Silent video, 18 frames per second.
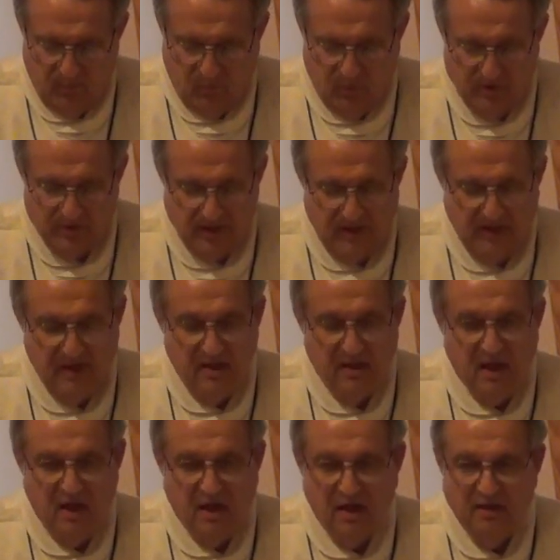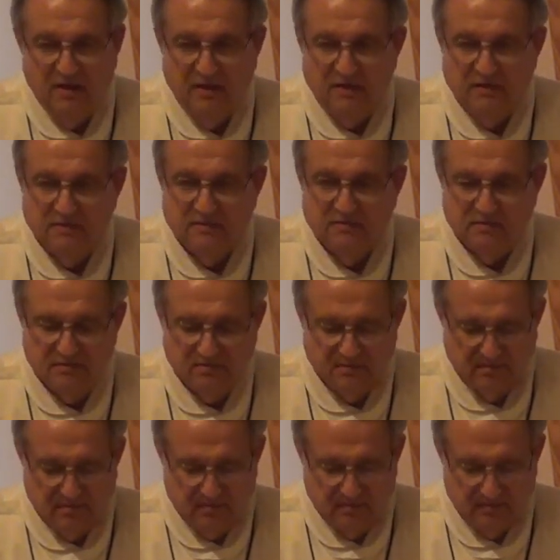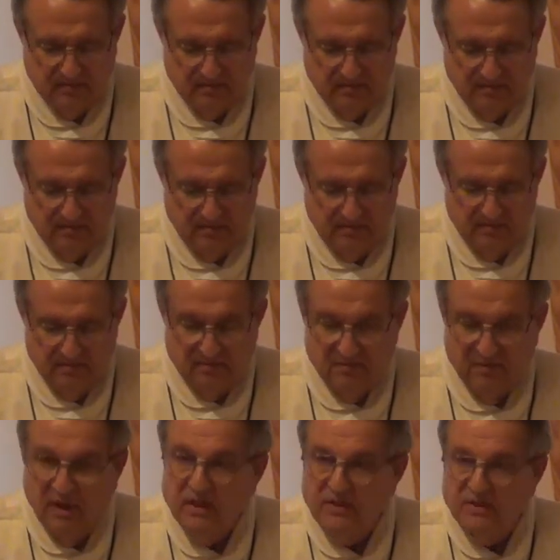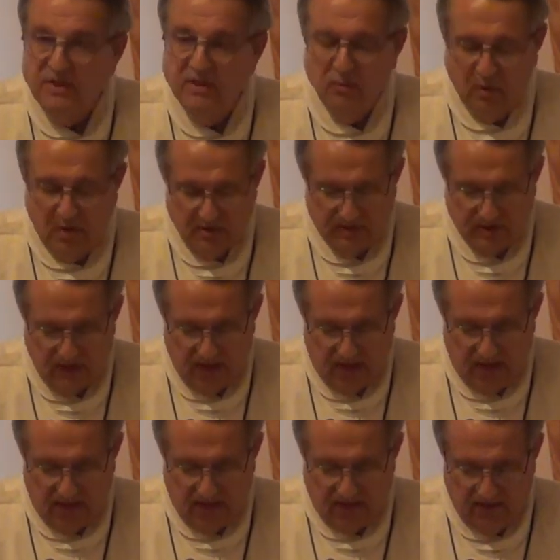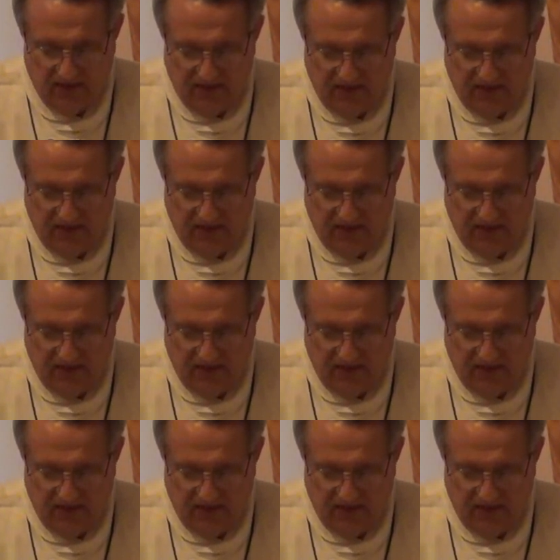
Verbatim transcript: Wasn't he God? Yes, he was God.